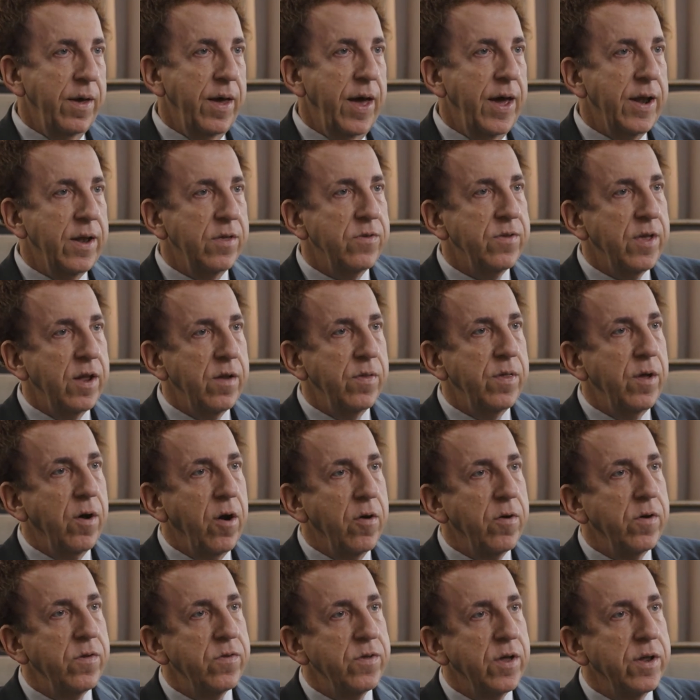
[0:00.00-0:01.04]
And instead of the
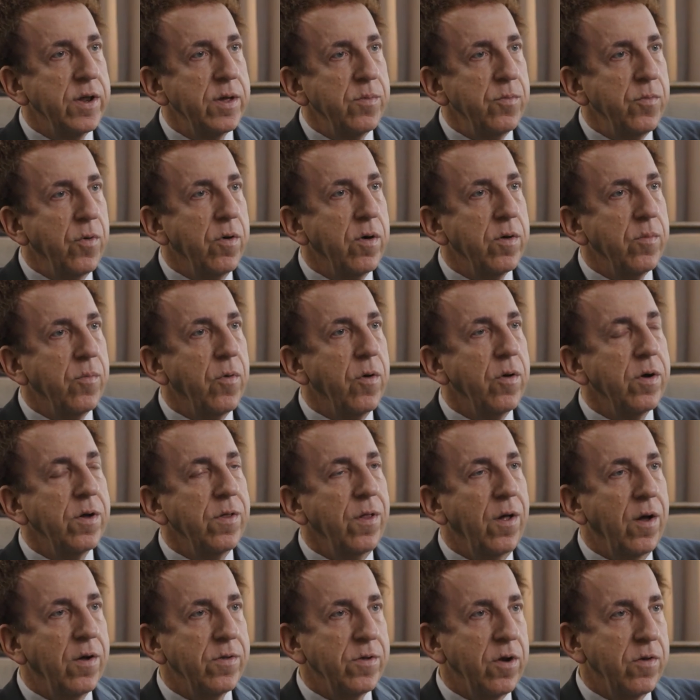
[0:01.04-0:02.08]
arteries getting more and more
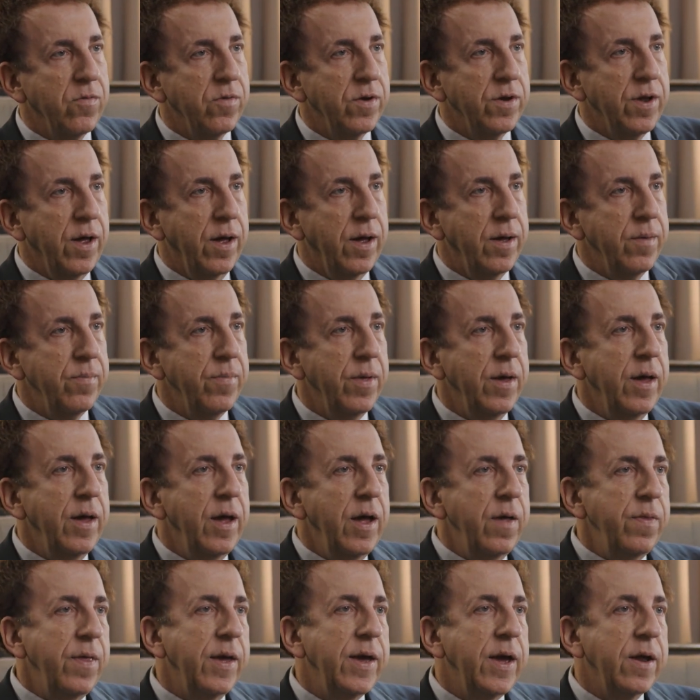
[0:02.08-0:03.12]
clogged over time,
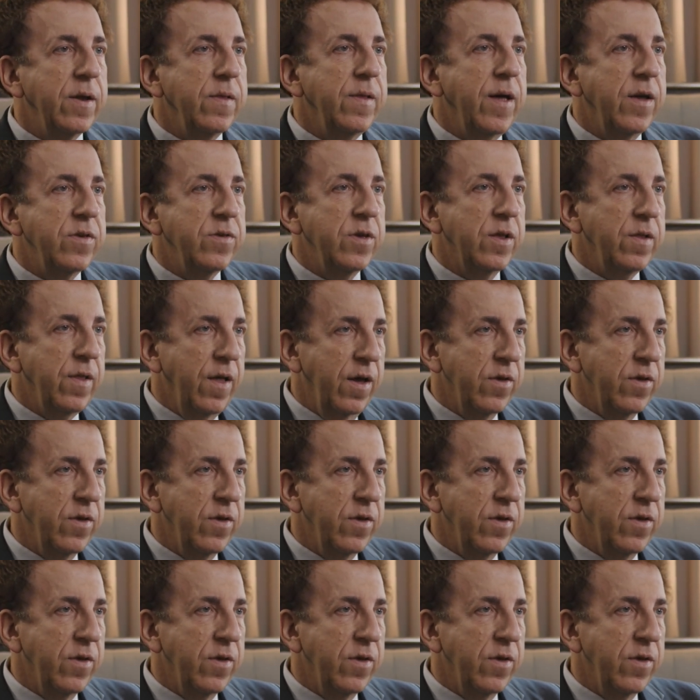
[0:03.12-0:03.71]
they get less and